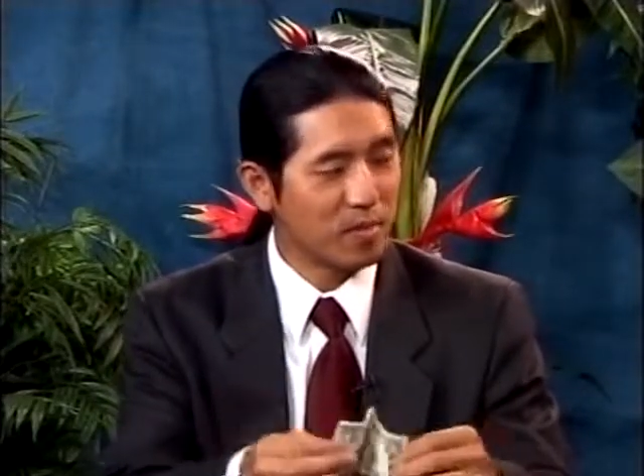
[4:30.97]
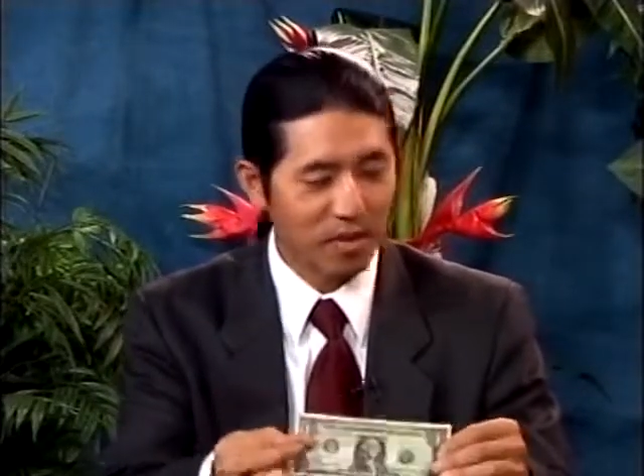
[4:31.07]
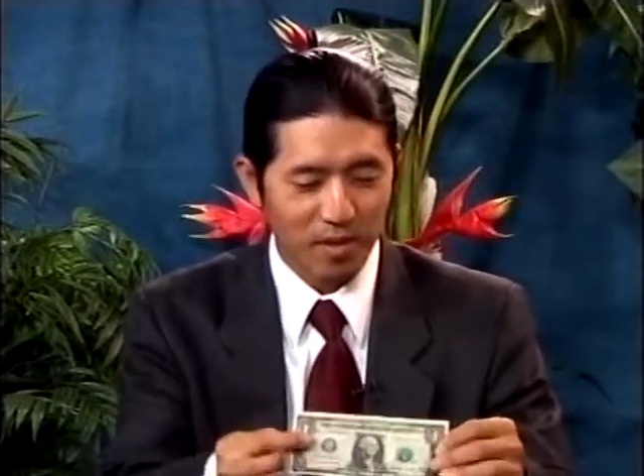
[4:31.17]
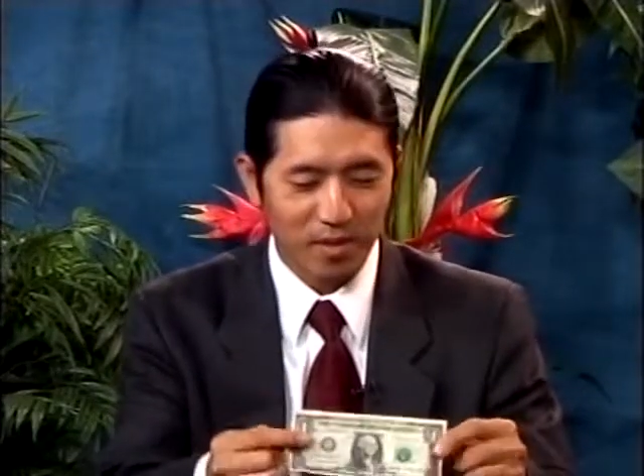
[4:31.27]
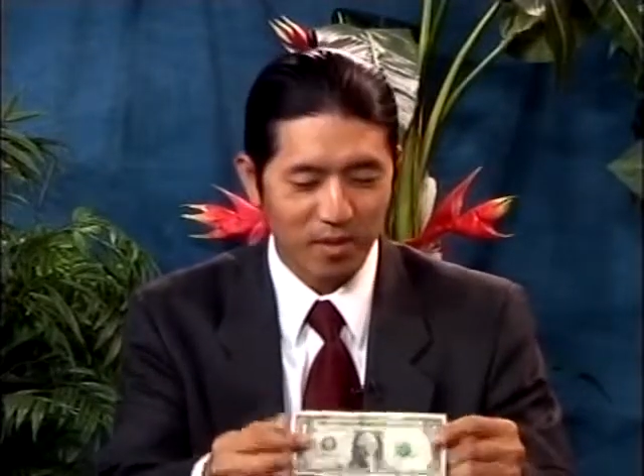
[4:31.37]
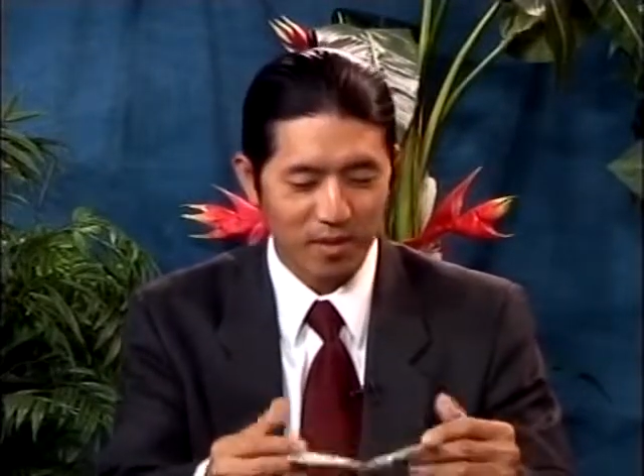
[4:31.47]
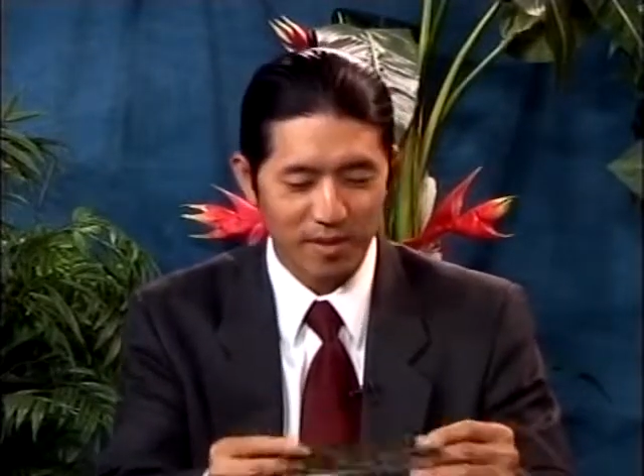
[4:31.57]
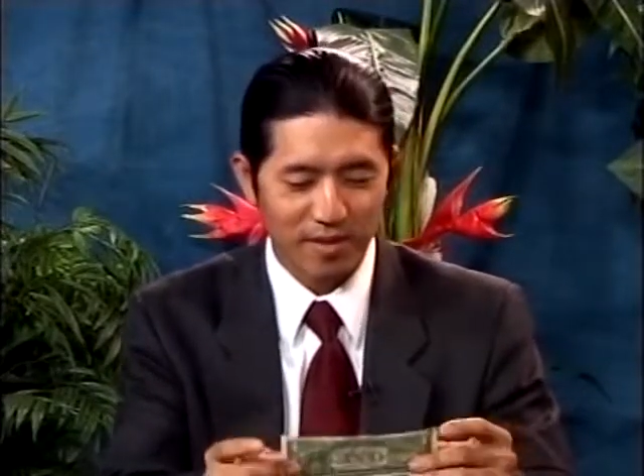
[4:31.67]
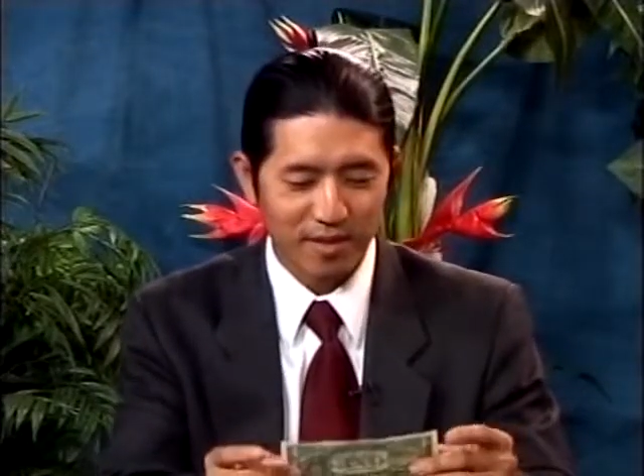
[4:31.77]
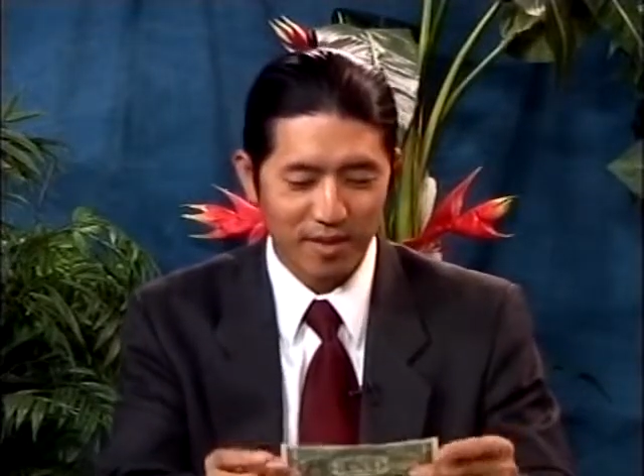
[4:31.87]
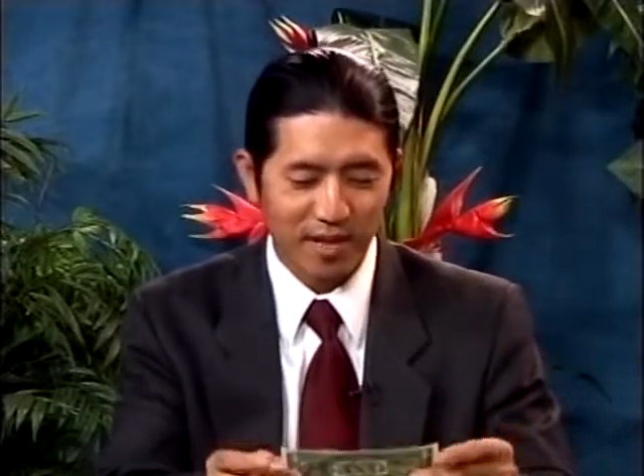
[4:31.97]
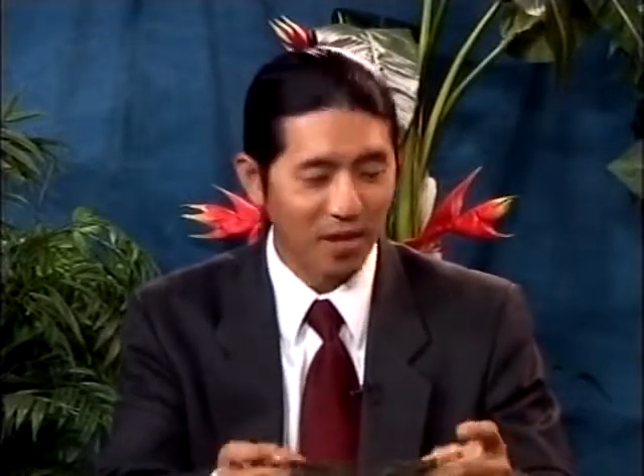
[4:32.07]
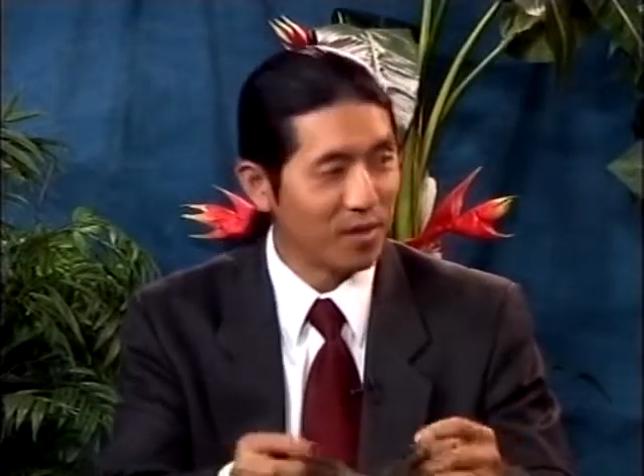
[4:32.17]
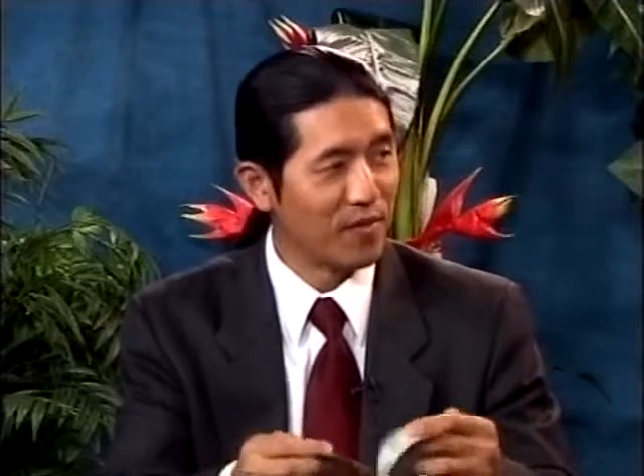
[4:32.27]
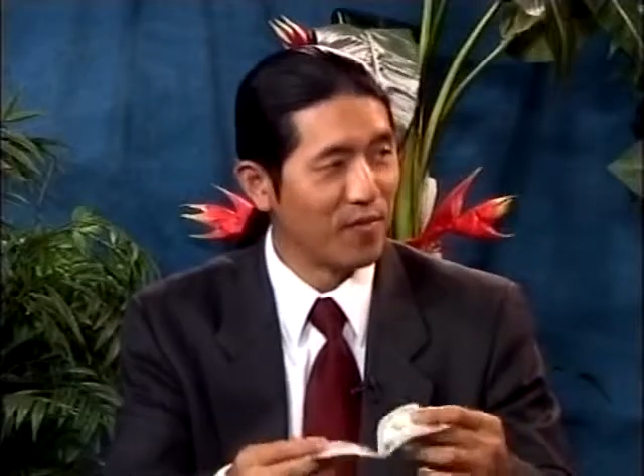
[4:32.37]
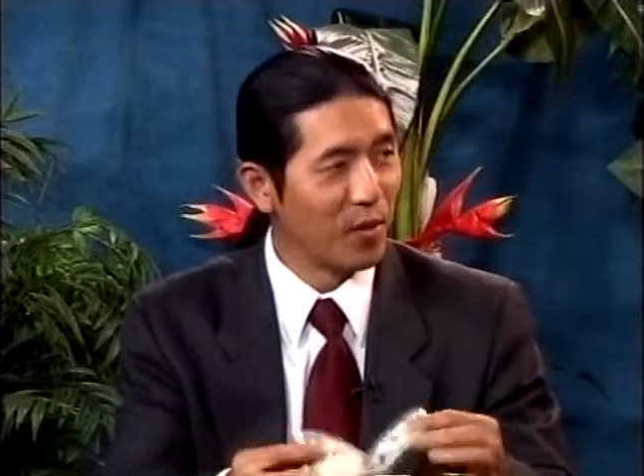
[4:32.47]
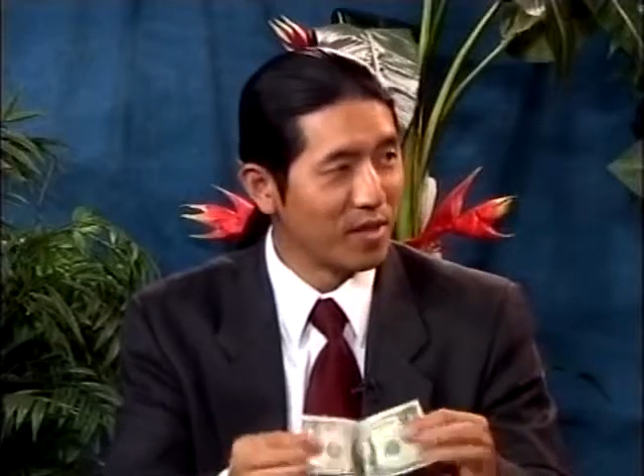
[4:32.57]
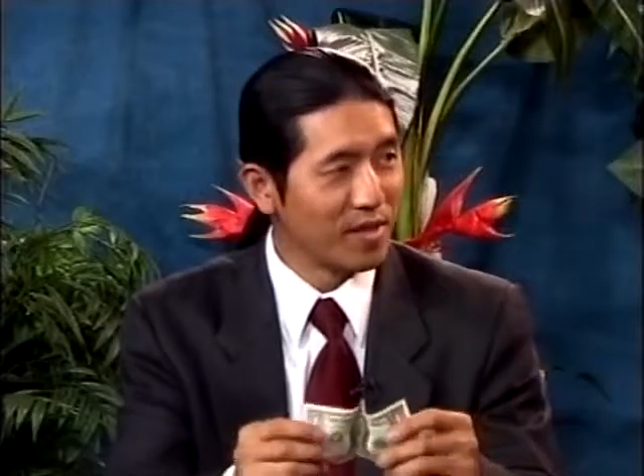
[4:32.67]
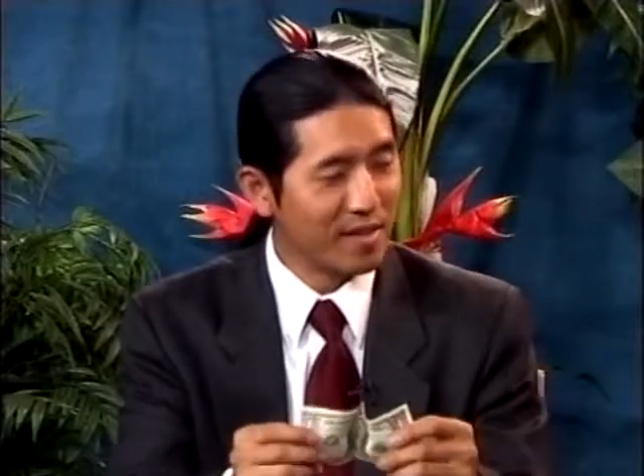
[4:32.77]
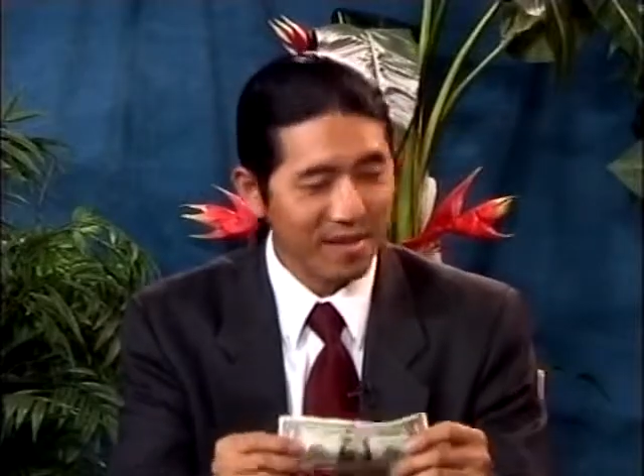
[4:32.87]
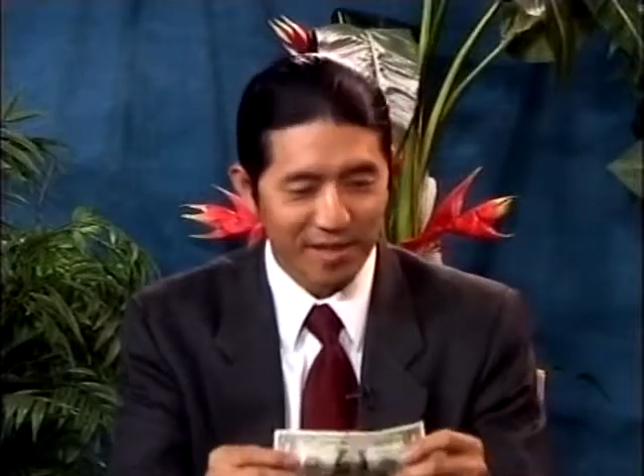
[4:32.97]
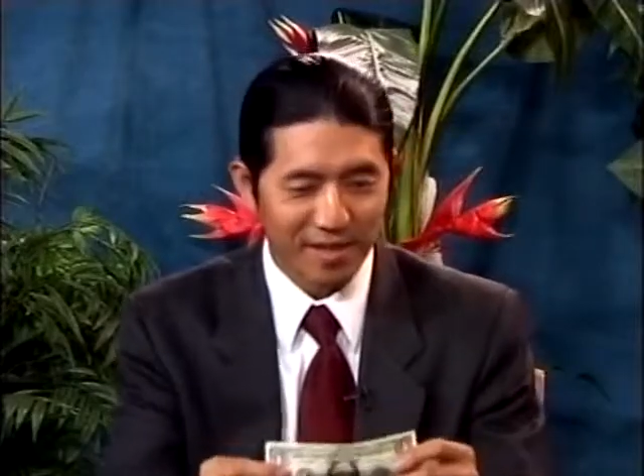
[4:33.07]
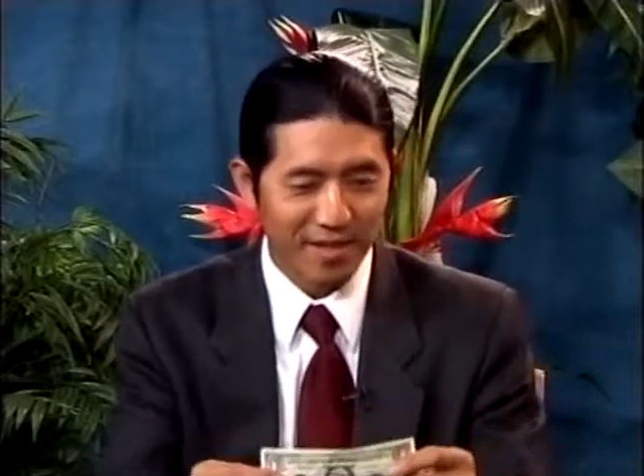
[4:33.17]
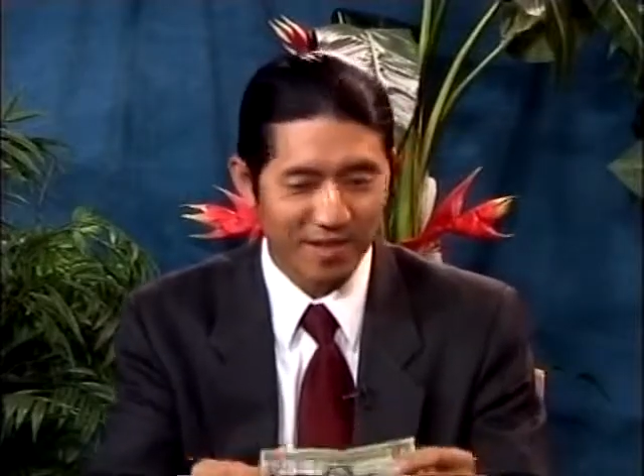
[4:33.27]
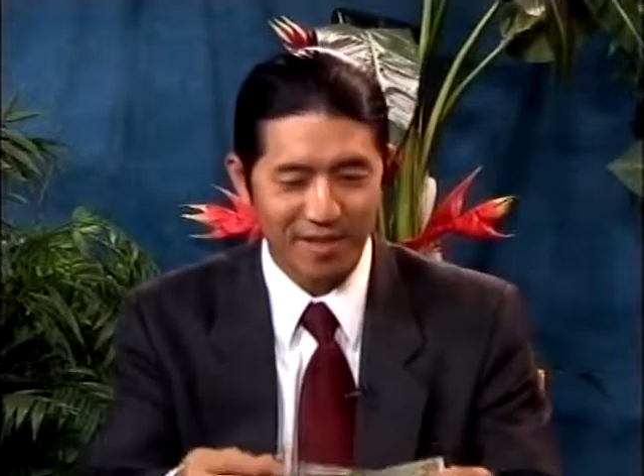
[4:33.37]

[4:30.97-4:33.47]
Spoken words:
You know, I only fold it, and then